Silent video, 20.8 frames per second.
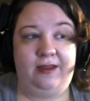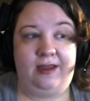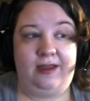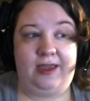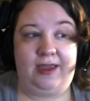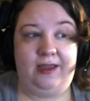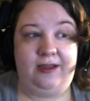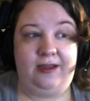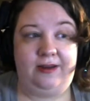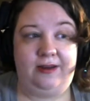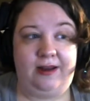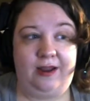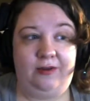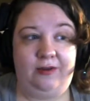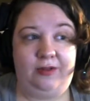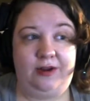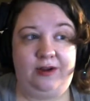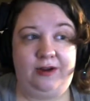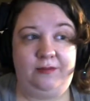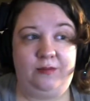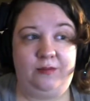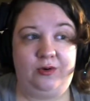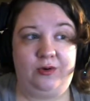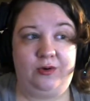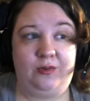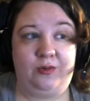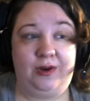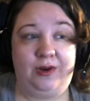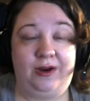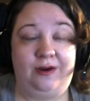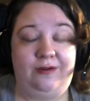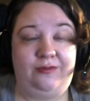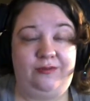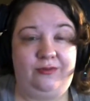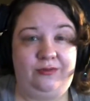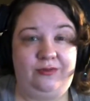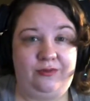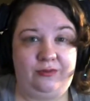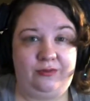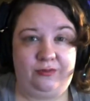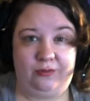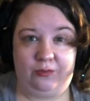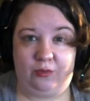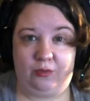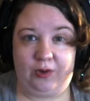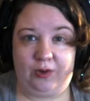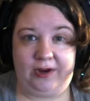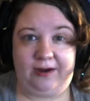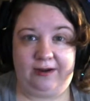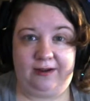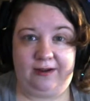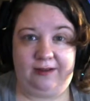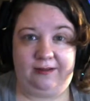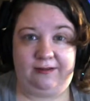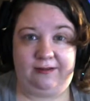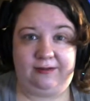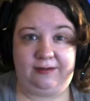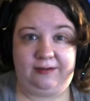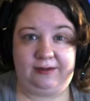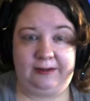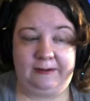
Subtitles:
And now that I'm more aware of what it is,